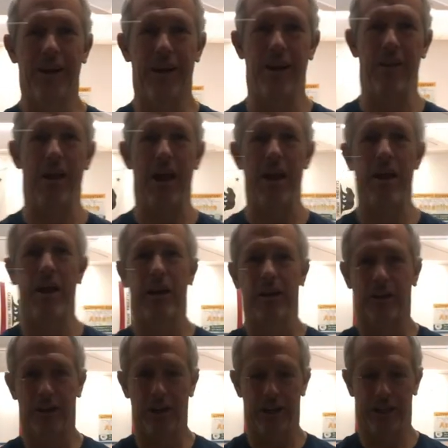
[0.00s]
And then
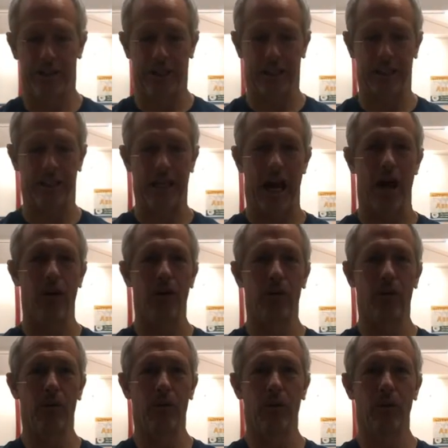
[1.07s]
take the
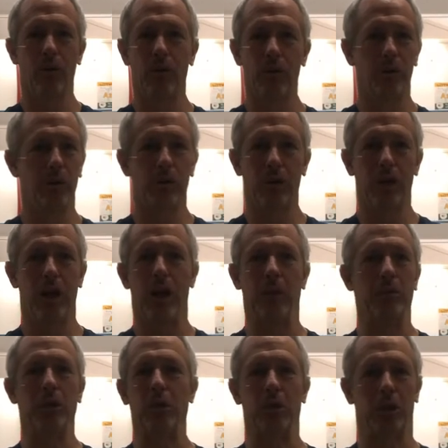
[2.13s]
towel, and I'm
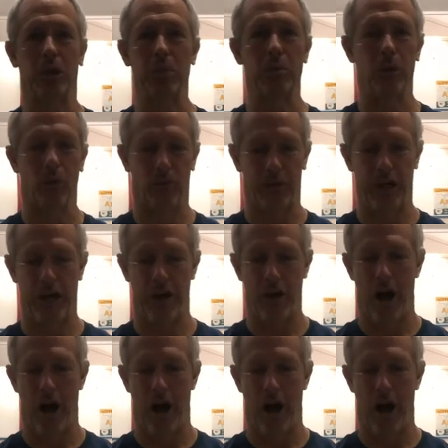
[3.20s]
gonna do a simple overhand